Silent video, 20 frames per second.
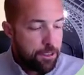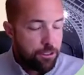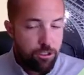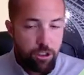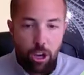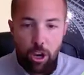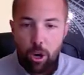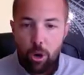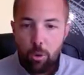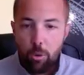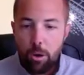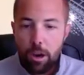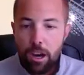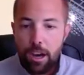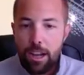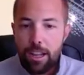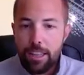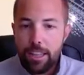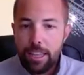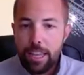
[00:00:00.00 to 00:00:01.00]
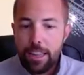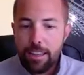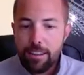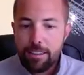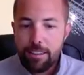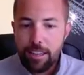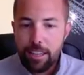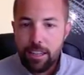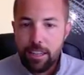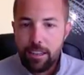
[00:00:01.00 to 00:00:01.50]
so uh, yeah,
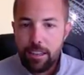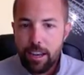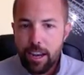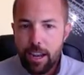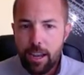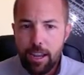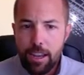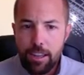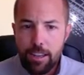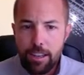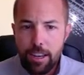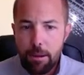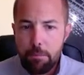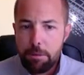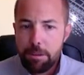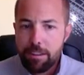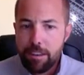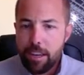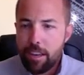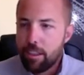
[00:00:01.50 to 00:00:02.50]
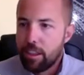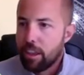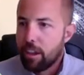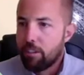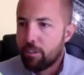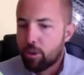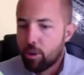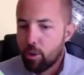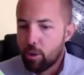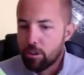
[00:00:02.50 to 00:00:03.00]
let's see, did I did I miss
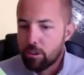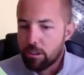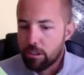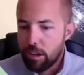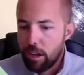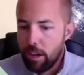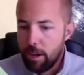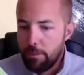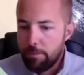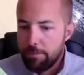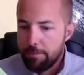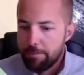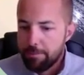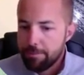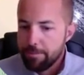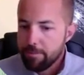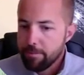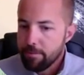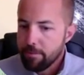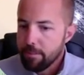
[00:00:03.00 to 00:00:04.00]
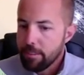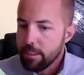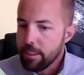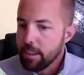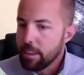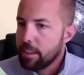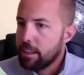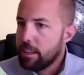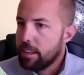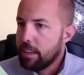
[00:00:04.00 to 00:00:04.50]
anything? Of course, um,
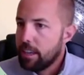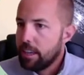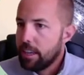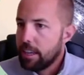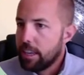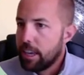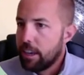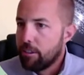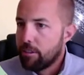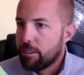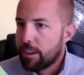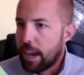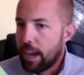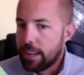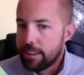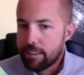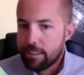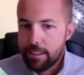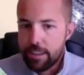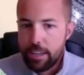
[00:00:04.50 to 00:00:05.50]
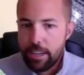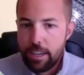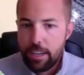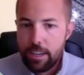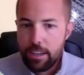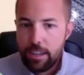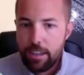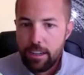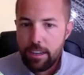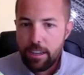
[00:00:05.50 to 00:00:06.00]
yeah, you've got
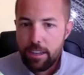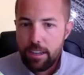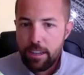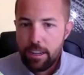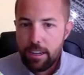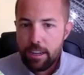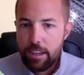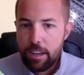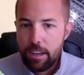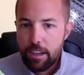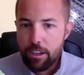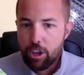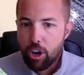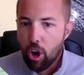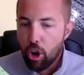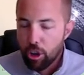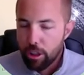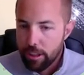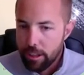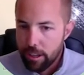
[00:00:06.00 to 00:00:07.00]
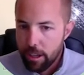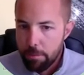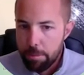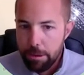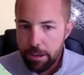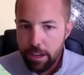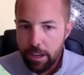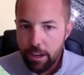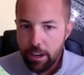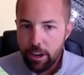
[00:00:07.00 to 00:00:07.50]
uh, Uh, Garland
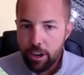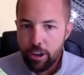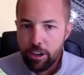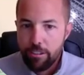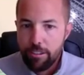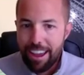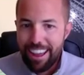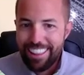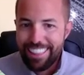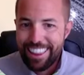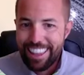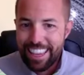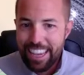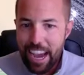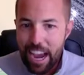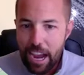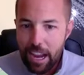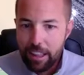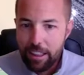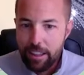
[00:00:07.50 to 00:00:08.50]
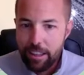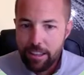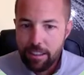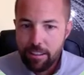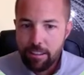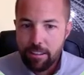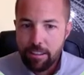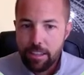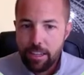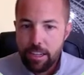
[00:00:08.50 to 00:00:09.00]
up here, you've got Lake
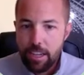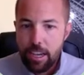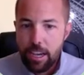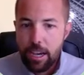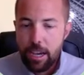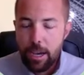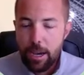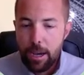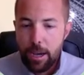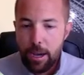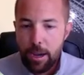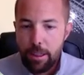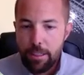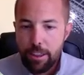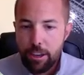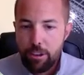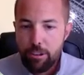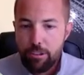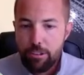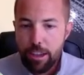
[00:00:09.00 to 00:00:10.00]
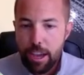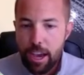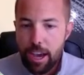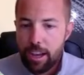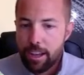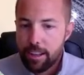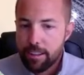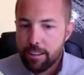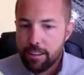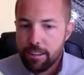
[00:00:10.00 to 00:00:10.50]
Highlands, uh, then you've
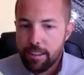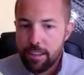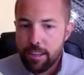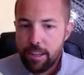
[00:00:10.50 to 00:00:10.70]
got,